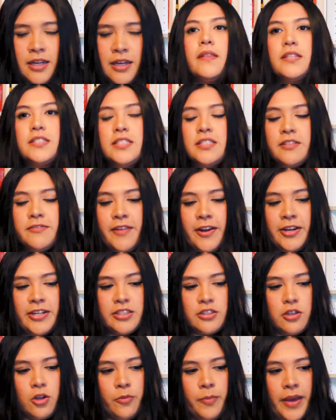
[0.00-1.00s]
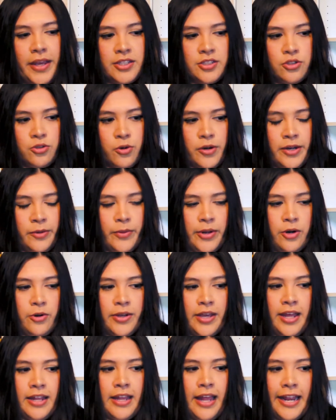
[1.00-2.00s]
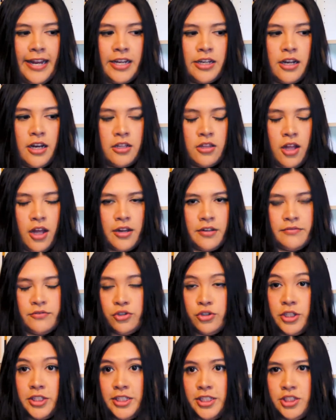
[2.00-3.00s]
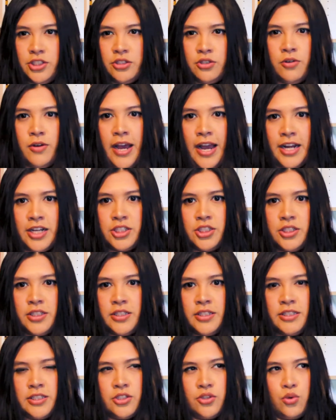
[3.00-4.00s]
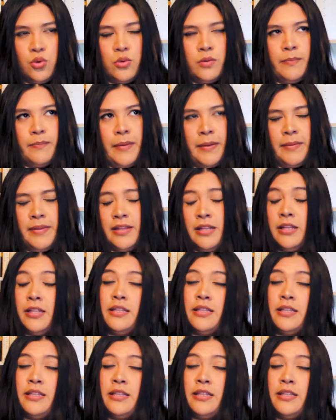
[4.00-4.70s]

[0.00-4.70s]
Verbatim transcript: this is a very slow paced story and we don't get like a lot of traditional action until maybe the,